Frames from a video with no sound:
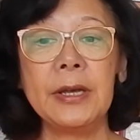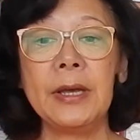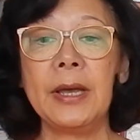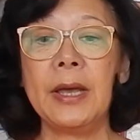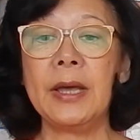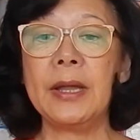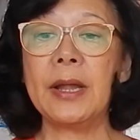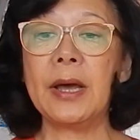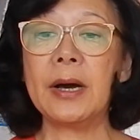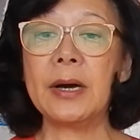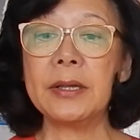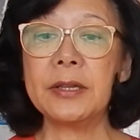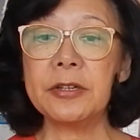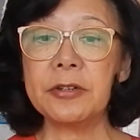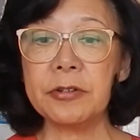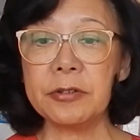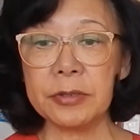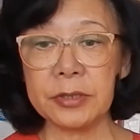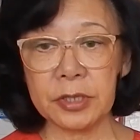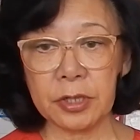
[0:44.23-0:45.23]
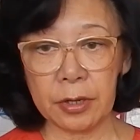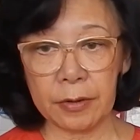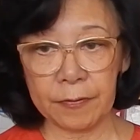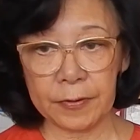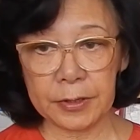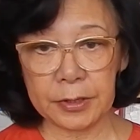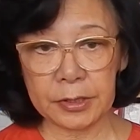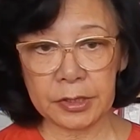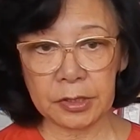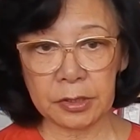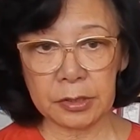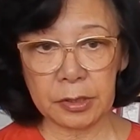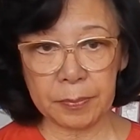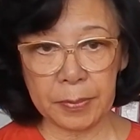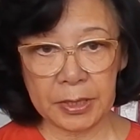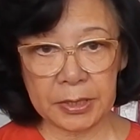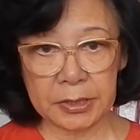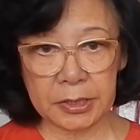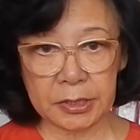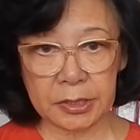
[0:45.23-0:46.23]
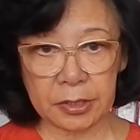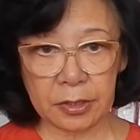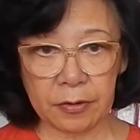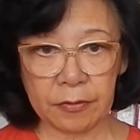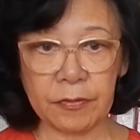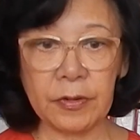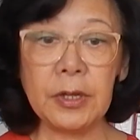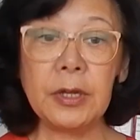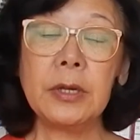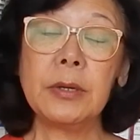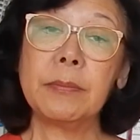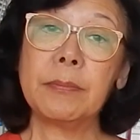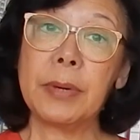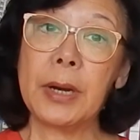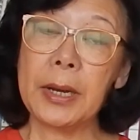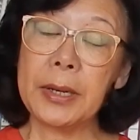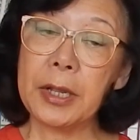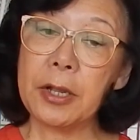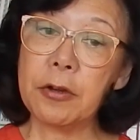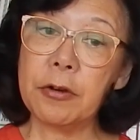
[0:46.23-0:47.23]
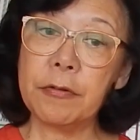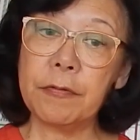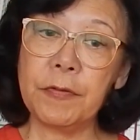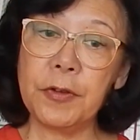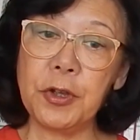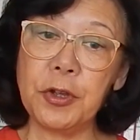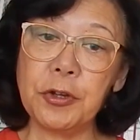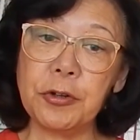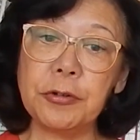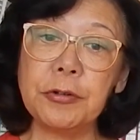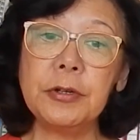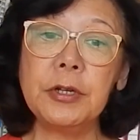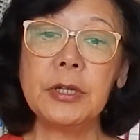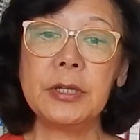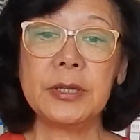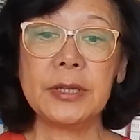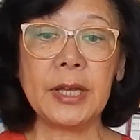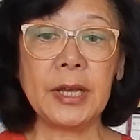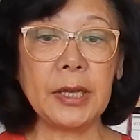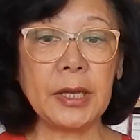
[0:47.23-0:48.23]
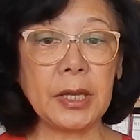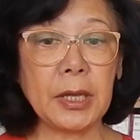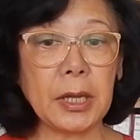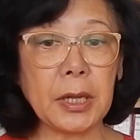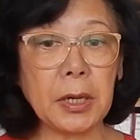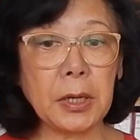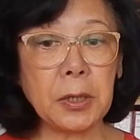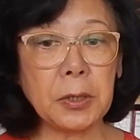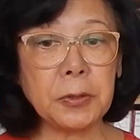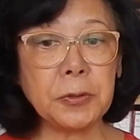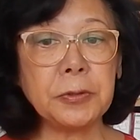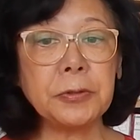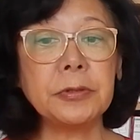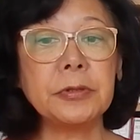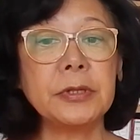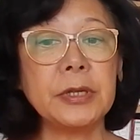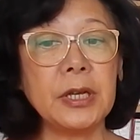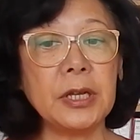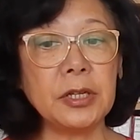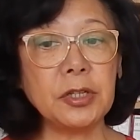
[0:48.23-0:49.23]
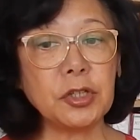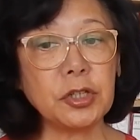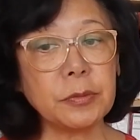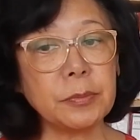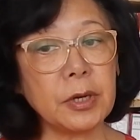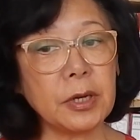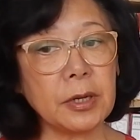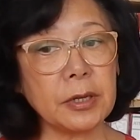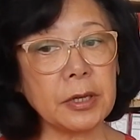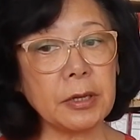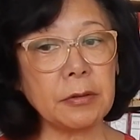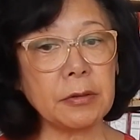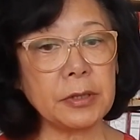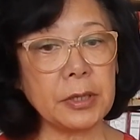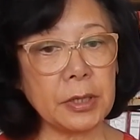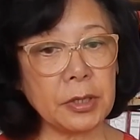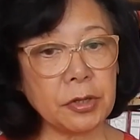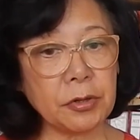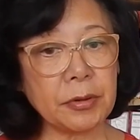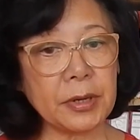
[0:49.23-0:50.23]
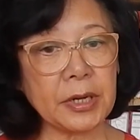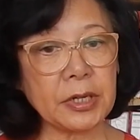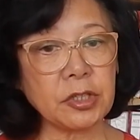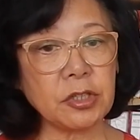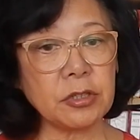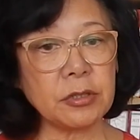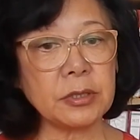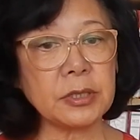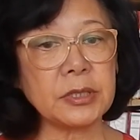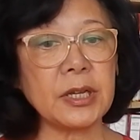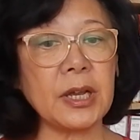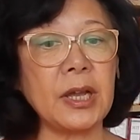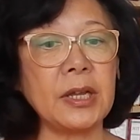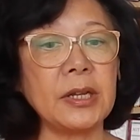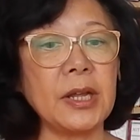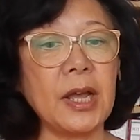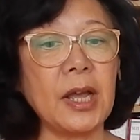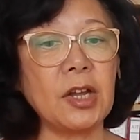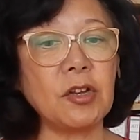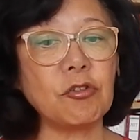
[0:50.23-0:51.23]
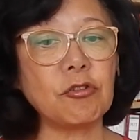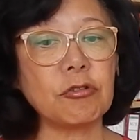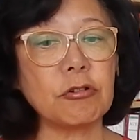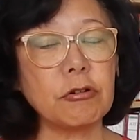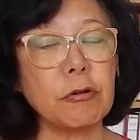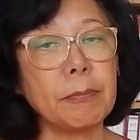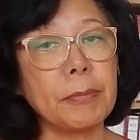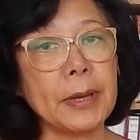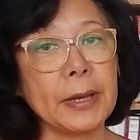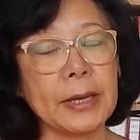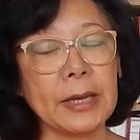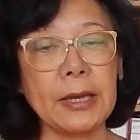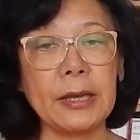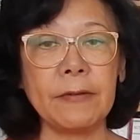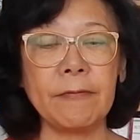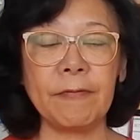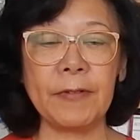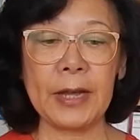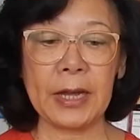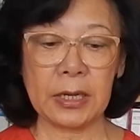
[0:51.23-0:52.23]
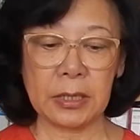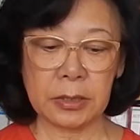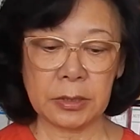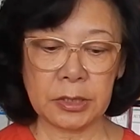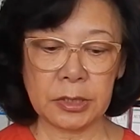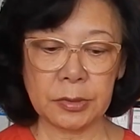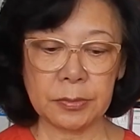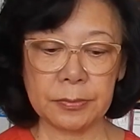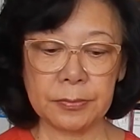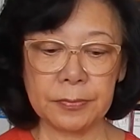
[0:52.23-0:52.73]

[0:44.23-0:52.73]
and other solvents on the basis of particle view that include intermolecular interactions and entropic effects.